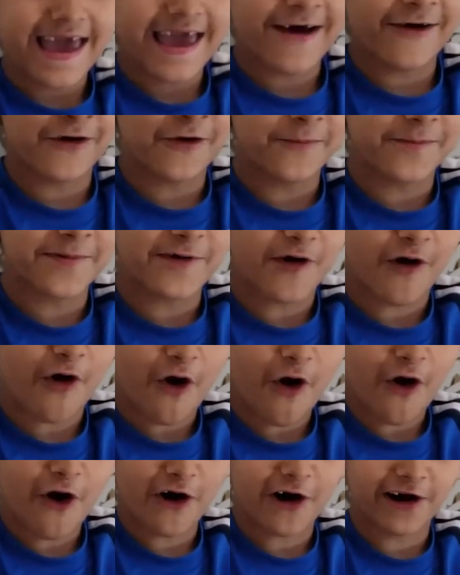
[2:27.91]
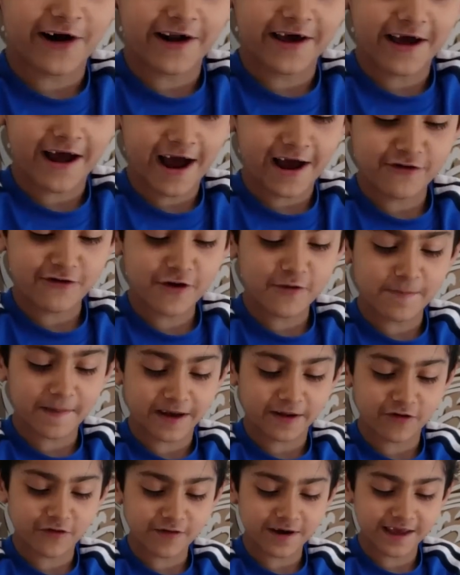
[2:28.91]
It will be hard. I hope
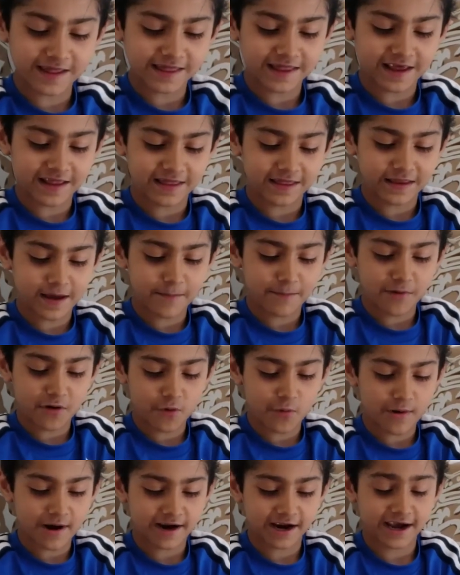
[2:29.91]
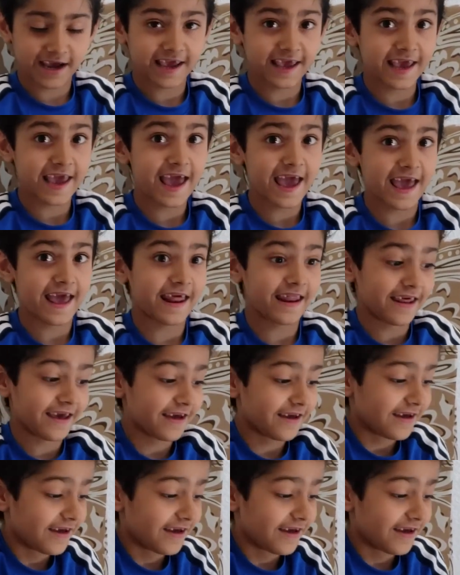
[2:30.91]
I don't get the number 1 again.